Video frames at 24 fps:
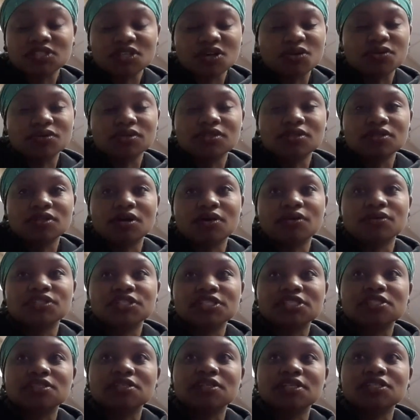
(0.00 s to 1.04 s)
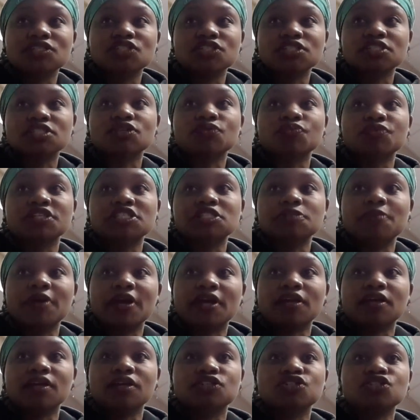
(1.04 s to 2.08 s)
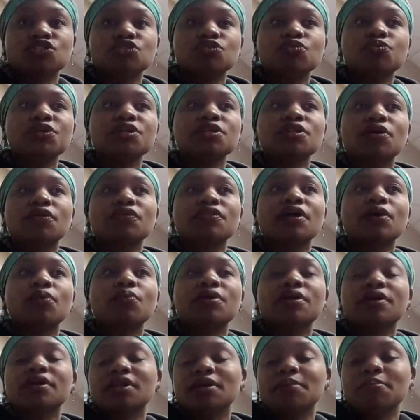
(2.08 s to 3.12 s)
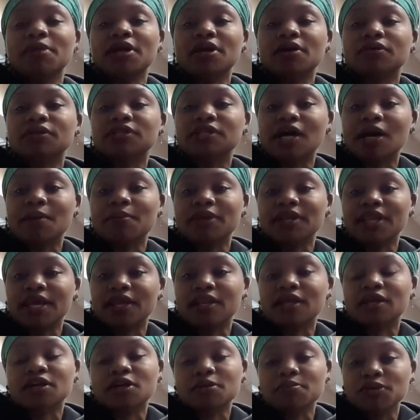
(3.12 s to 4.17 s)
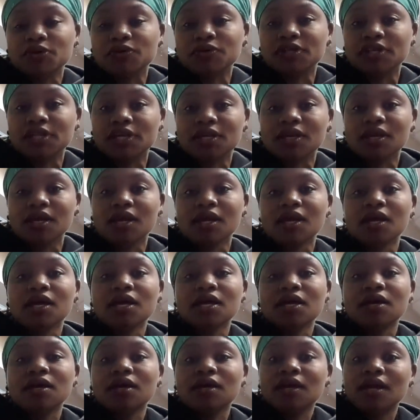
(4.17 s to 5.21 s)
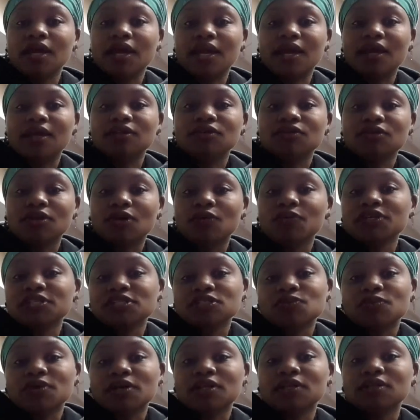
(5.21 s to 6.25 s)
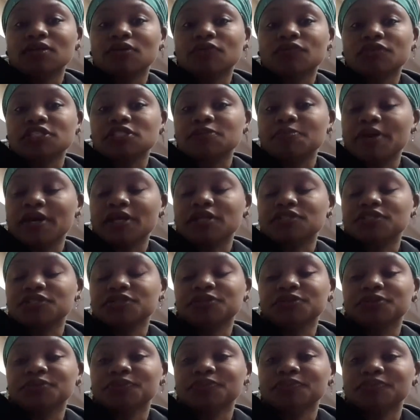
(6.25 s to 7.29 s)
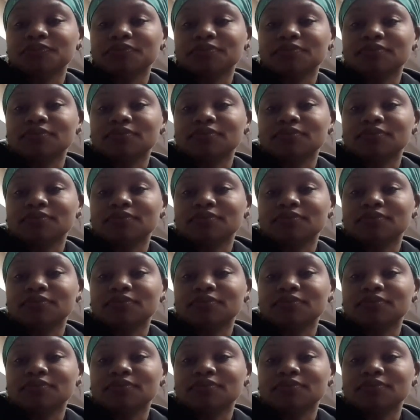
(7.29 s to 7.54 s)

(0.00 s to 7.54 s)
So just it's just a respect issue. We know that we're in a male-dominated community, and we just want a little respect too.